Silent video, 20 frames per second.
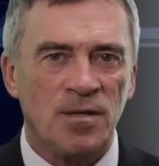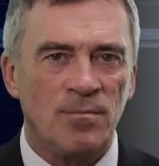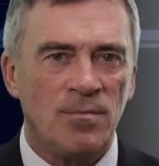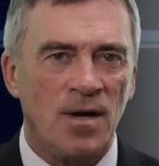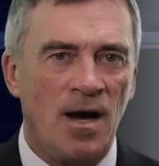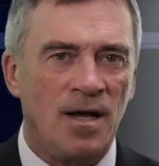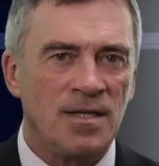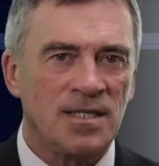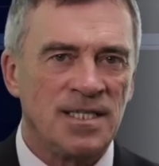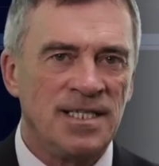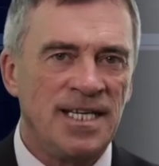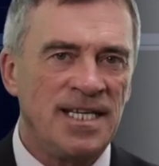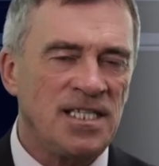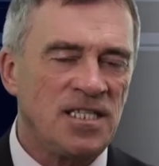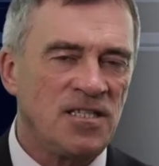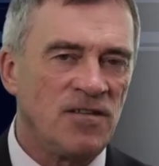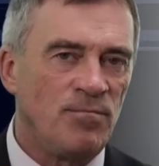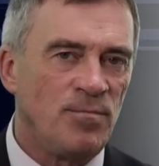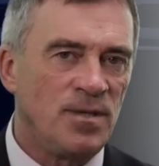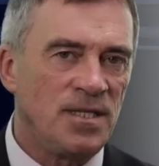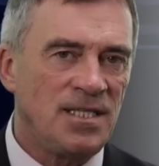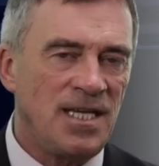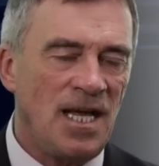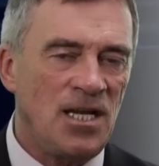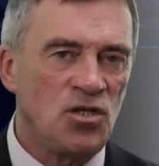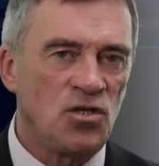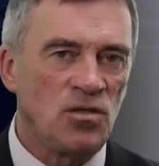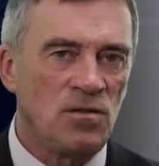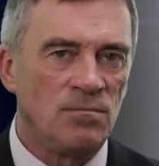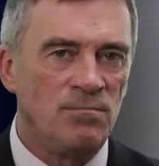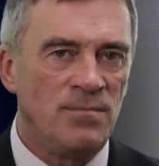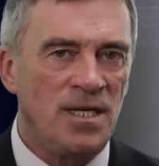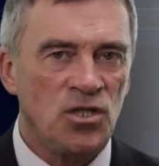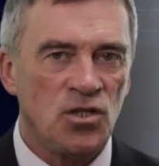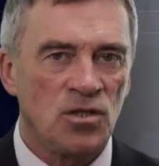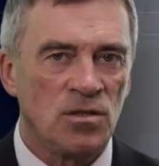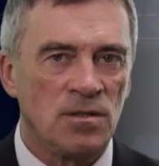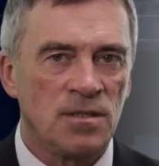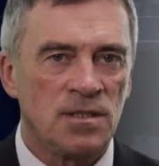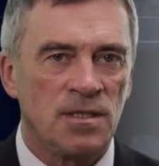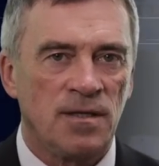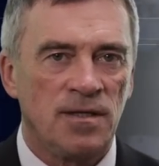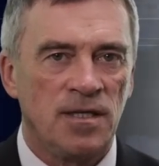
Command's list of potential missions,